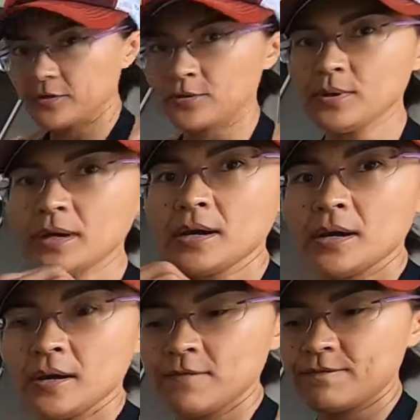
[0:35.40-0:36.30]
do
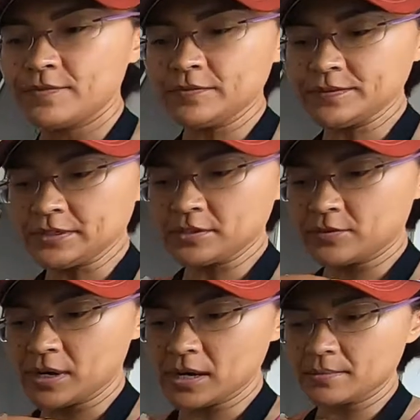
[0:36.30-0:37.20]
50
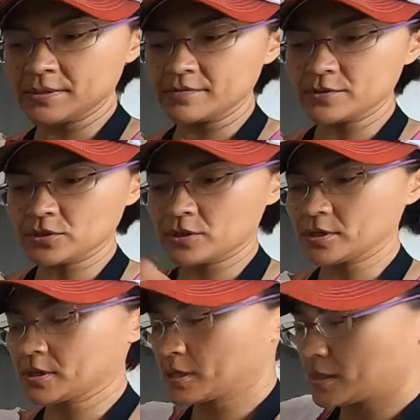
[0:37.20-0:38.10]
grams of dark.